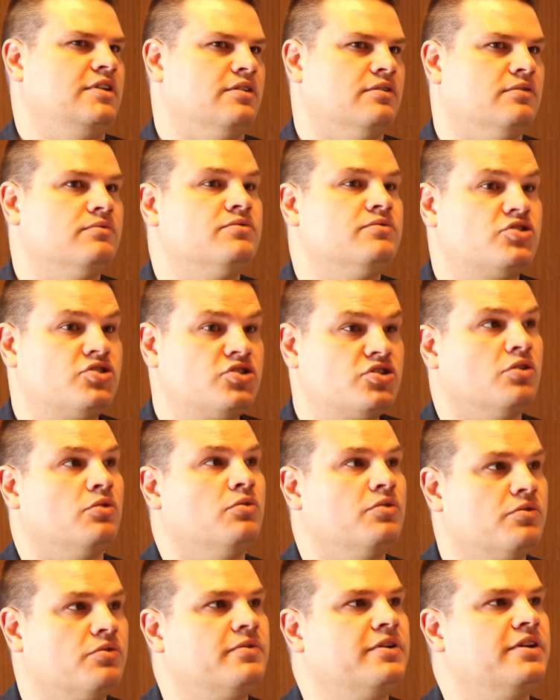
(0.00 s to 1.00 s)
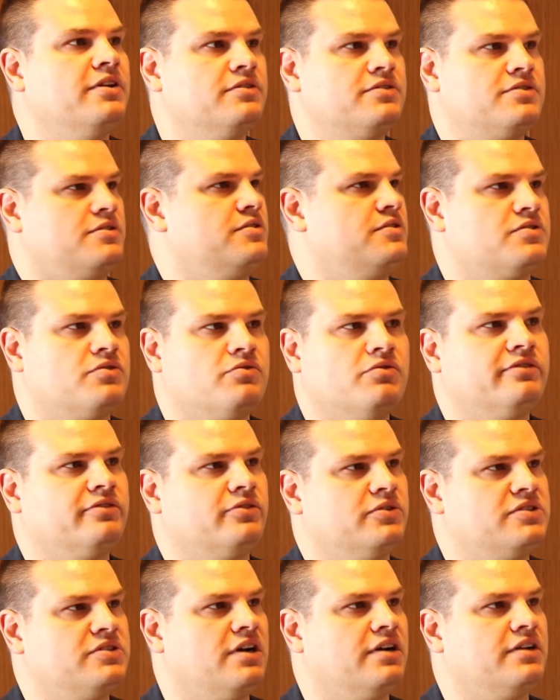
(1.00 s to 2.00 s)
show the realtors or whoever
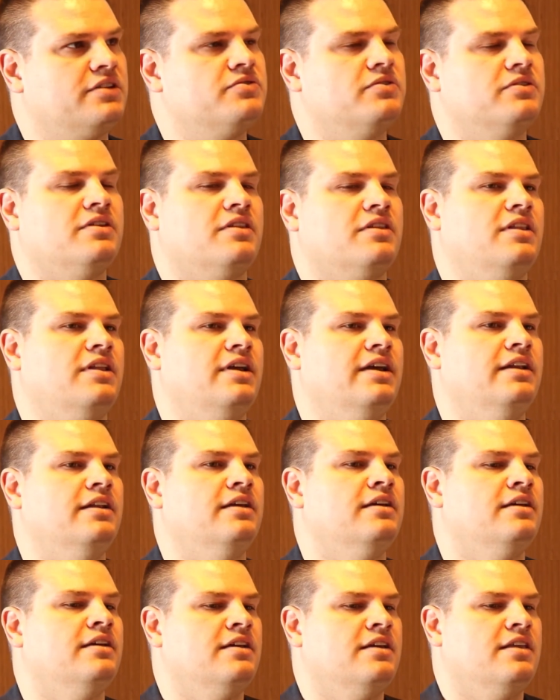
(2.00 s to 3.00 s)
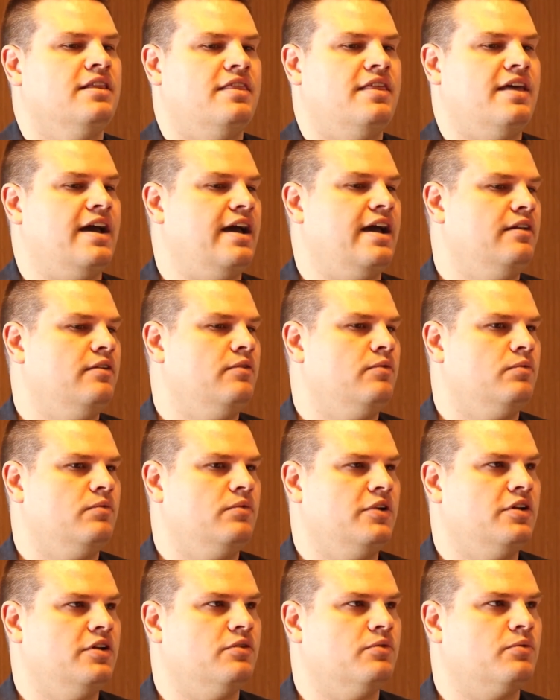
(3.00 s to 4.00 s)
we're talking to on the other line that,
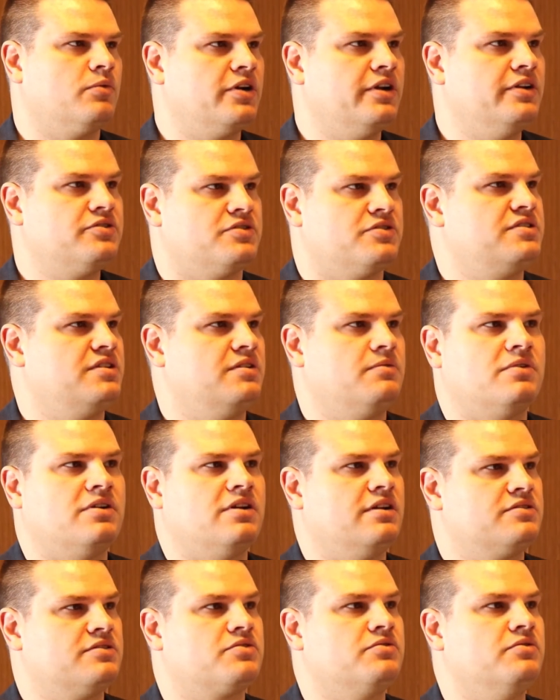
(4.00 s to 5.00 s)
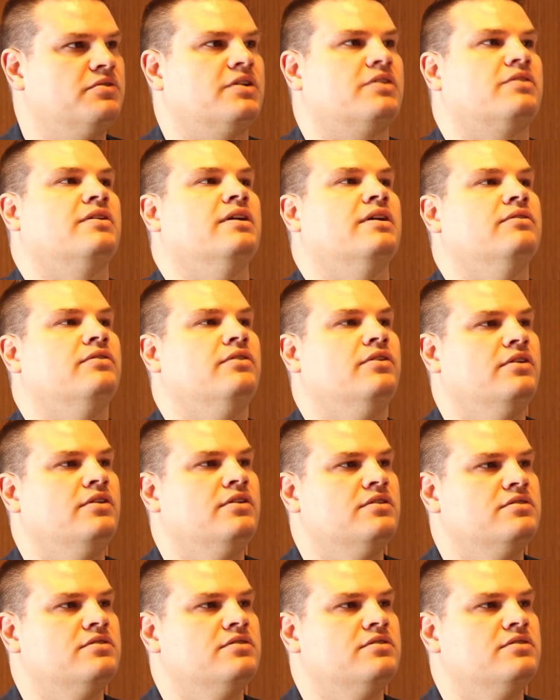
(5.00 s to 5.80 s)
we're interested, we're not screwing around.